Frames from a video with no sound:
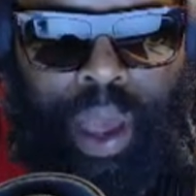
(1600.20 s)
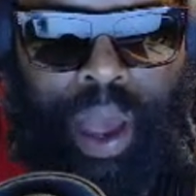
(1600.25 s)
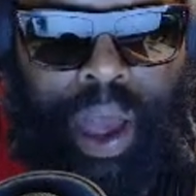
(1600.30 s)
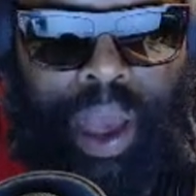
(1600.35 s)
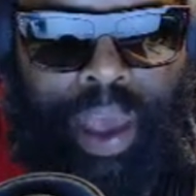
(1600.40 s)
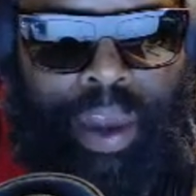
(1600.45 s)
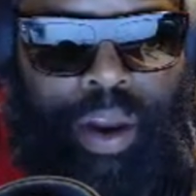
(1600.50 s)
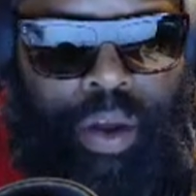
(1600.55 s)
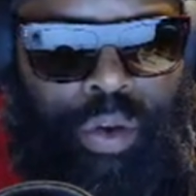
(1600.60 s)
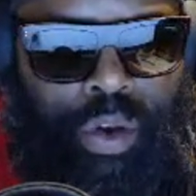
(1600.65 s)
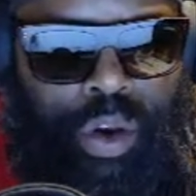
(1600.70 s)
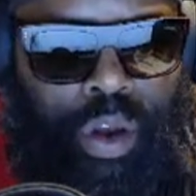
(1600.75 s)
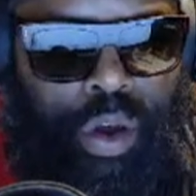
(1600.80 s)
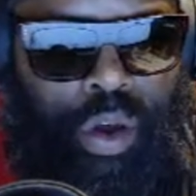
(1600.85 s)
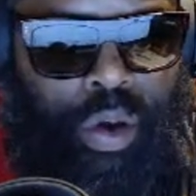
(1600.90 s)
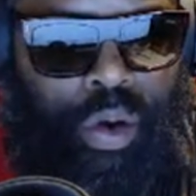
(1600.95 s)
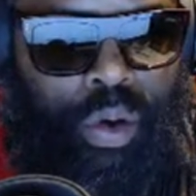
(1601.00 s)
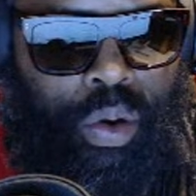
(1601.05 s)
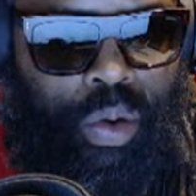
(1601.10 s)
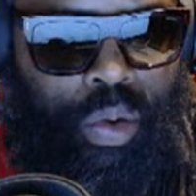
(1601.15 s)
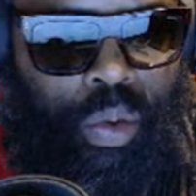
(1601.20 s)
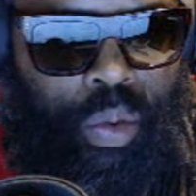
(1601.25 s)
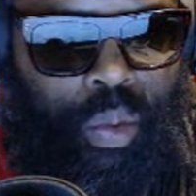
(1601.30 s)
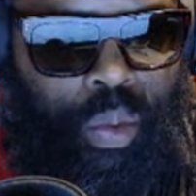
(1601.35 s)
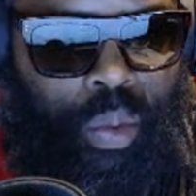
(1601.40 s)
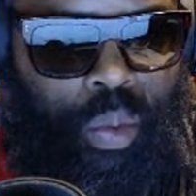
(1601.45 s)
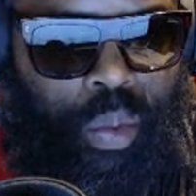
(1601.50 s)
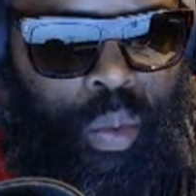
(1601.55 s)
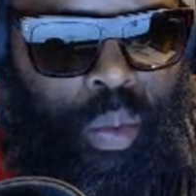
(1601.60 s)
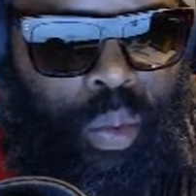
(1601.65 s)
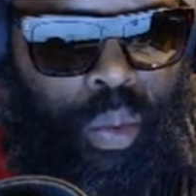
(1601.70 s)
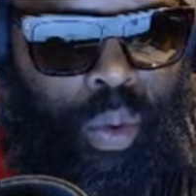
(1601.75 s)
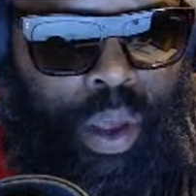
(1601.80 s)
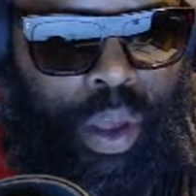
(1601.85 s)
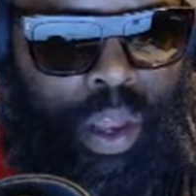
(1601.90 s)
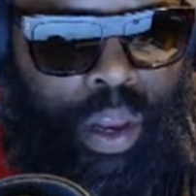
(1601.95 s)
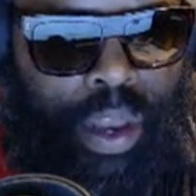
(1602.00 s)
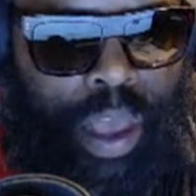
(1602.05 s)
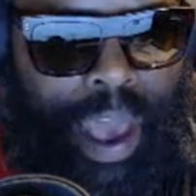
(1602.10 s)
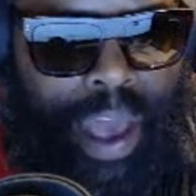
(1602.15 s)
I don't know
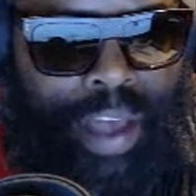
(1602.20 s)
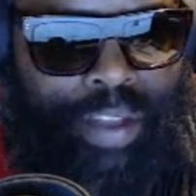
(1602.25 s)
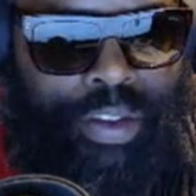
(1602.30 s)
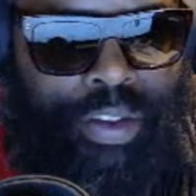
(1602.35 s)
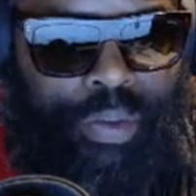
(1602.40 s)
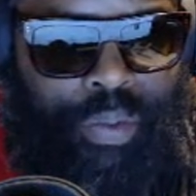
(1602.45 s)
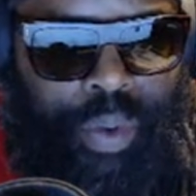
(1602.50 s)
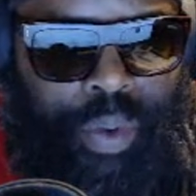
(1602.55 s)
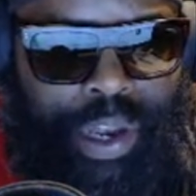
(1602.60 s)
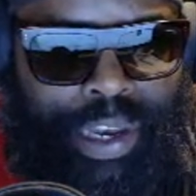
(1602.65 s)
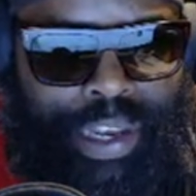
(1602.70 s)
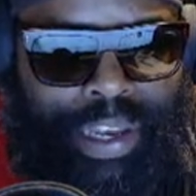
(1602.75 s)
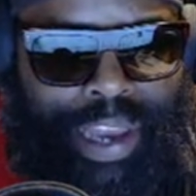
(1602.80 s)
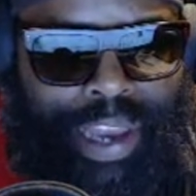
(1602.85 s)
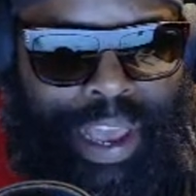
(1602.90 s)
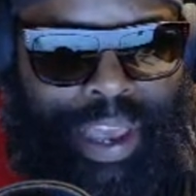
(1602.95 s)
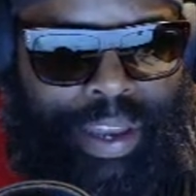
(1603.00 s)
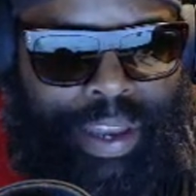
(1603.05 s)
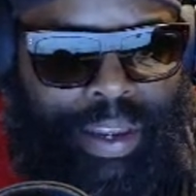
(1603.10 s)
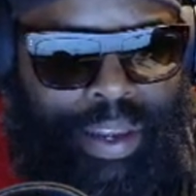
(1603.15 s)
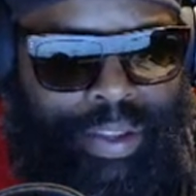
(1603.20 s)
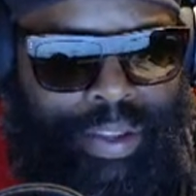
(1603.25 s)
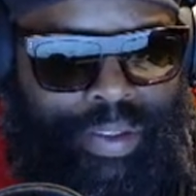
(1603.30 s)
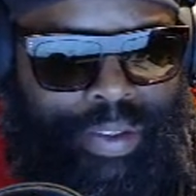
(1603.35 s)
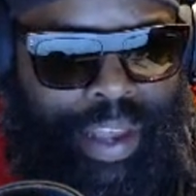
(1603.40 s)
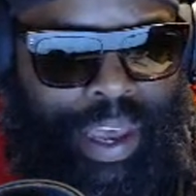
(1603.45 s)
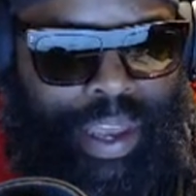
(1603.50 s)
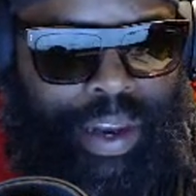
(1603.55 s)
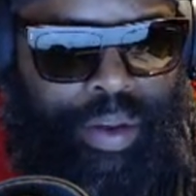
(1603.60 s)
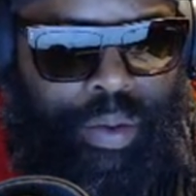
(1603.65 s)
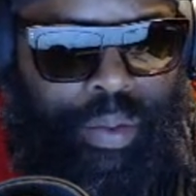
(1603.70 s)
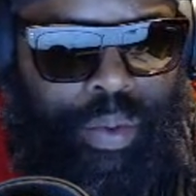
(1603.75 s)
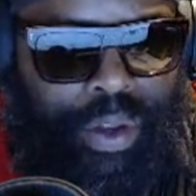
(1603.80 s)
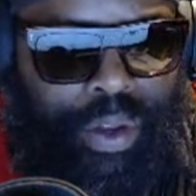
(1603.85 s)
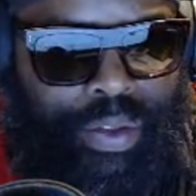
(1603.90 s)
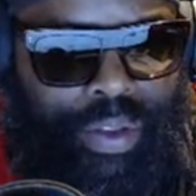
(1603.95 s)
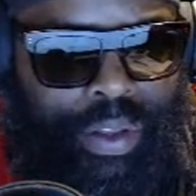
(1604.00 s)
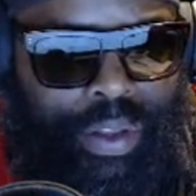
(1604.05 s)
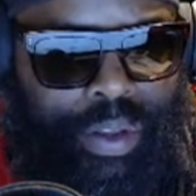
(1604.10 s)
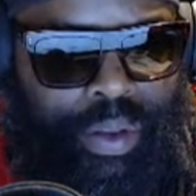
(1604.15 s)
as of what date this data
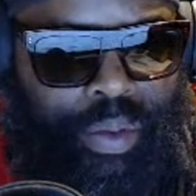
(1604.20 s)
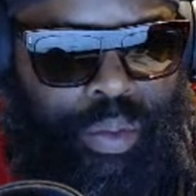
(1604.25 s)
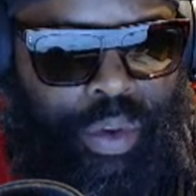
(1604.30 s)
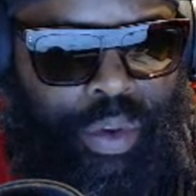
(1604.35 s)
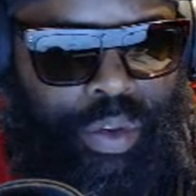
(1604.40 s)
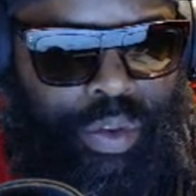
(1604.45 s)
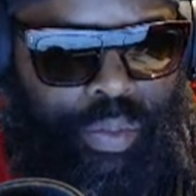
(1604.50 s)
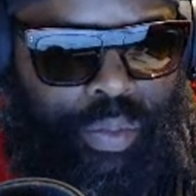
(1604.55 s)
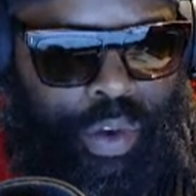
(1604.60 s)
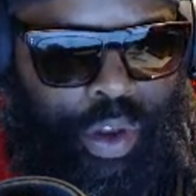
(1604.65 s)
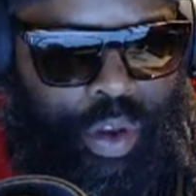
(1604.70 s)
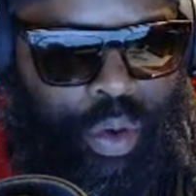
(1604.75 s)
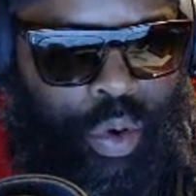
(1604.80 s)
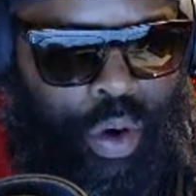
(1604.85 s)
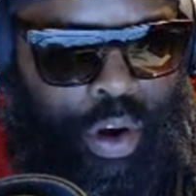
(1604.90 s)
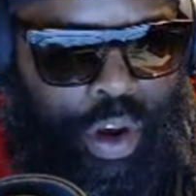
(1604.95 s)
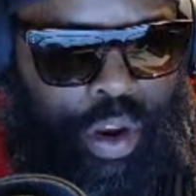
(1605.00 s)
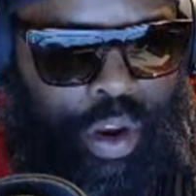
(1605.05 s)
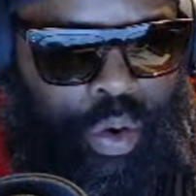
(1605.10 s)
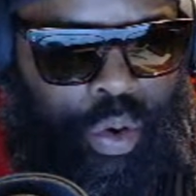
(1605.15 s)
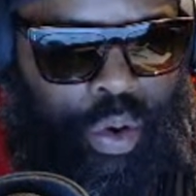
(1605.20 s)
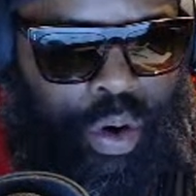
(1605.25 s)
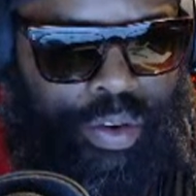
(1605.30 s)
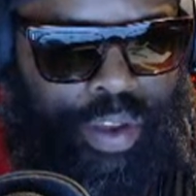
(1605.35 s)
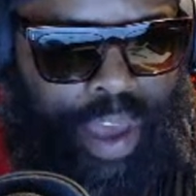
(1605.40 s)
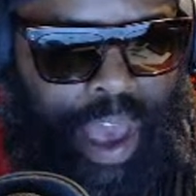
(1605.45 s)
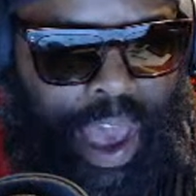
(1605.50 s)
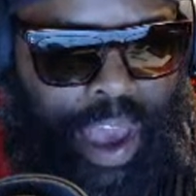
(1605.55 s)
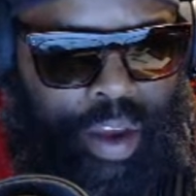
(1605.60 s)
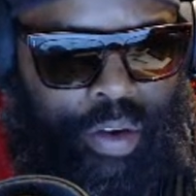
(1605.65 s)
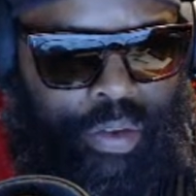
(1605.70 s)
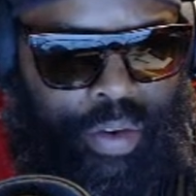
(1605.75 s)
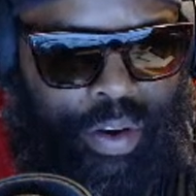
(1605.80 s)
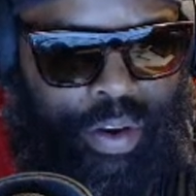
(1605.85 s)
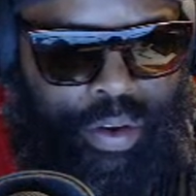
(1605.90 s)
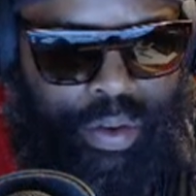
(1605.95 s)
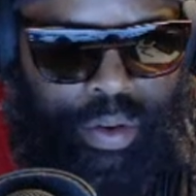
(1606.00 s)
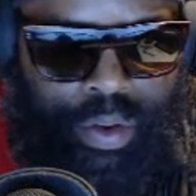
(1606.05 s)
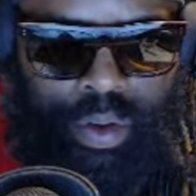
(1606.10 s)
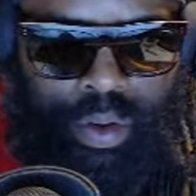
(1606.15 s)
was recorded or is accurate,
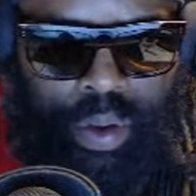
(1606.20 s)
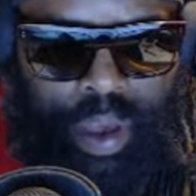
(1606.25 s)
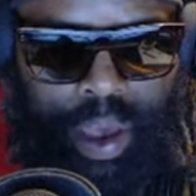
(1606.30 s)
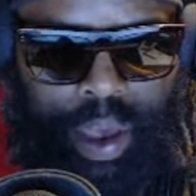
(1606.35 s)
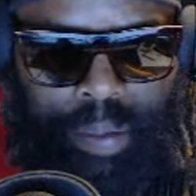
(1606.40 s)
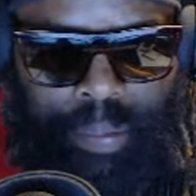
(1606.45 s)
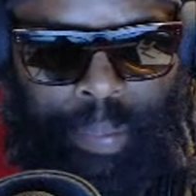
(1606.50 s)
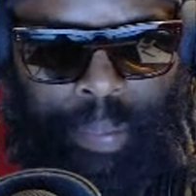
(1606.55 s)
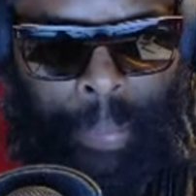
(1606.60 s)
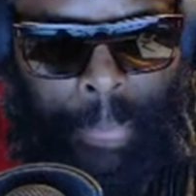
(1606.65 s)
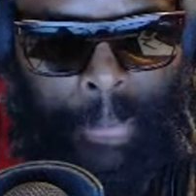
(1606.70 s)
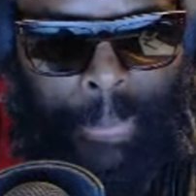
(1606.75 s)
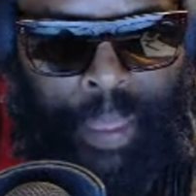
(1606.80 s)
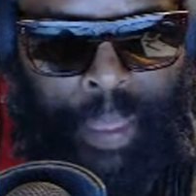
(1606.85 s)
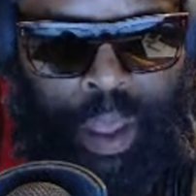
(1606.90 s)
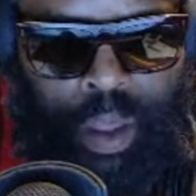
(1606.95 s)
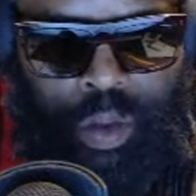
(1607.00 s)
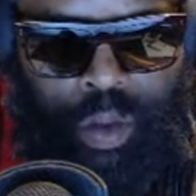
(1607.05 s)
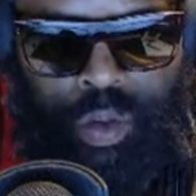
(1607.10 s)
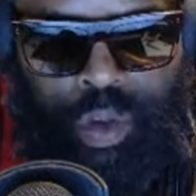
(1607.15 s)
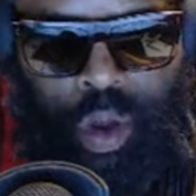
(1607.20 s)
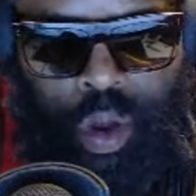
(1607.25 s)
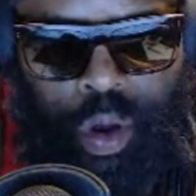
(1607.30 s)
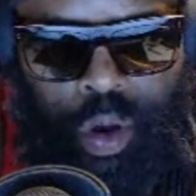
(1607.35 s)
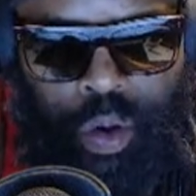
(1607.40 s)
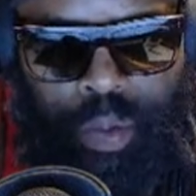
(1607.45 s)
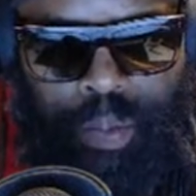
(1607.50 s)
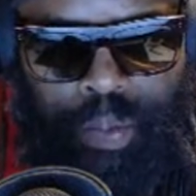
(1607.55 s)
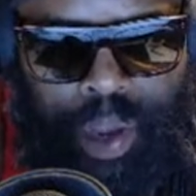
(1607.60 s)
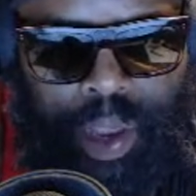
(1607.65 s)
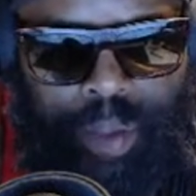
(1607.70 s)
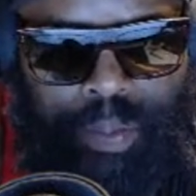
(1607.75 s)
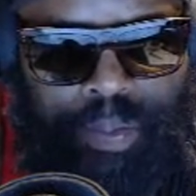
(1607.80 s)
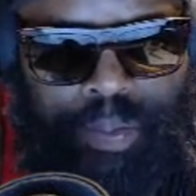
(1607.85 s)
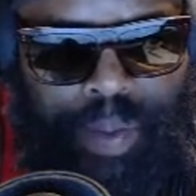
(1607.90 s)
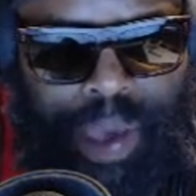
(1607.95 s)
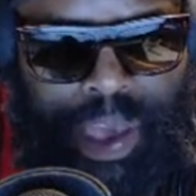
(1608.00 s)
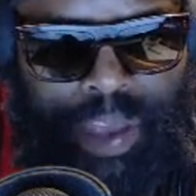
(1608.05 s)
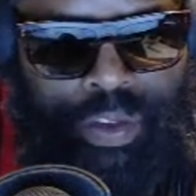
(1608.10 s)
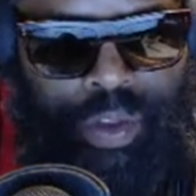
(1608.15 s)
okay? So,
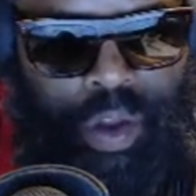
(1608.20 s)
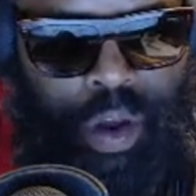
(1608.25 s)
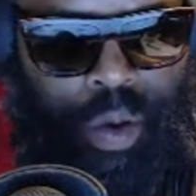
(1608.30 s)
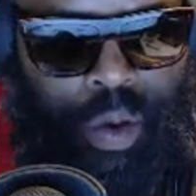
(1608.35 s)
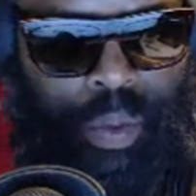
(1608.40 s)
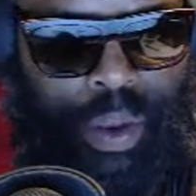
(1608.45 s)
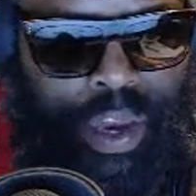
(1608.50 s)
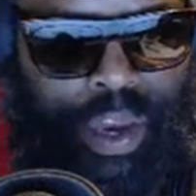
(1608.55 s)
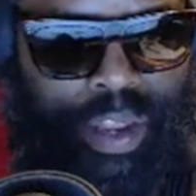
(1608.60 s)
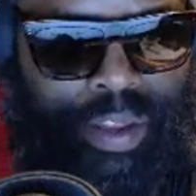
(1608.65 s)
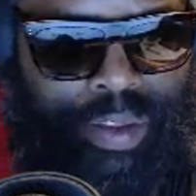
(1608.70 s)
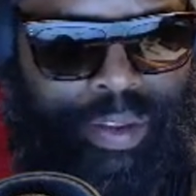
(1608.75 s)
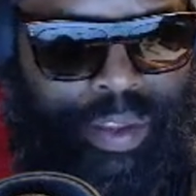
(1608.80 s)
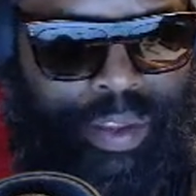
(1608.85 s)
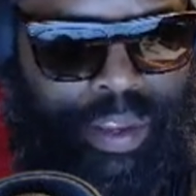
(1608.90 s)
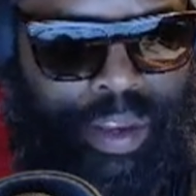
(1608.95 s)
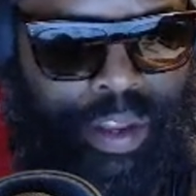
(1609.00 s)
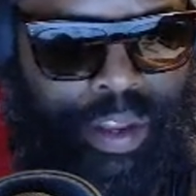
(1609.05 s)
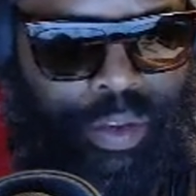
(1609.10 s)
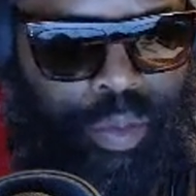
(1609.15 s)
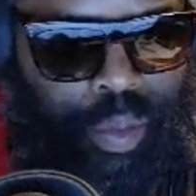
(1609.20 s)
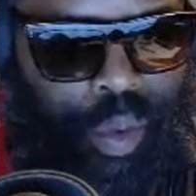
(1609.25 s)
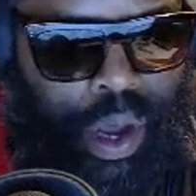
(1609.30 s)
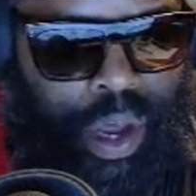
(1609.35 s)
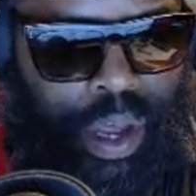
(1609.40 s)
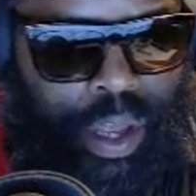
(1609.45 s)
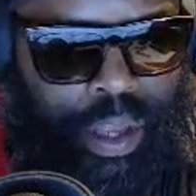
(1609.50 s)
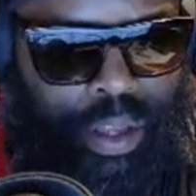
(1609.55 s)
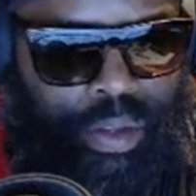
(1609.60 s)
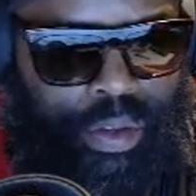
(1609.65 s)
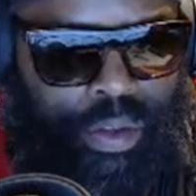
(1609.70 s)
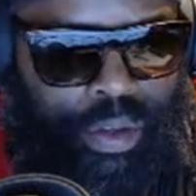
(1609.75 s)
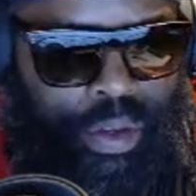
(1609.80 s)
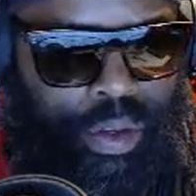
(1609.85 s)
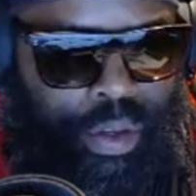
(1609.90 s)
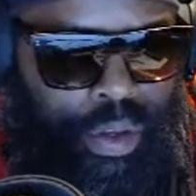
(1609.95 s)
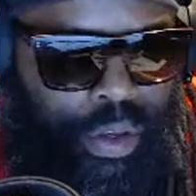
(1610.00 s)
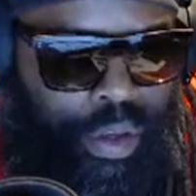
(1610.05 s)
but based on when this was,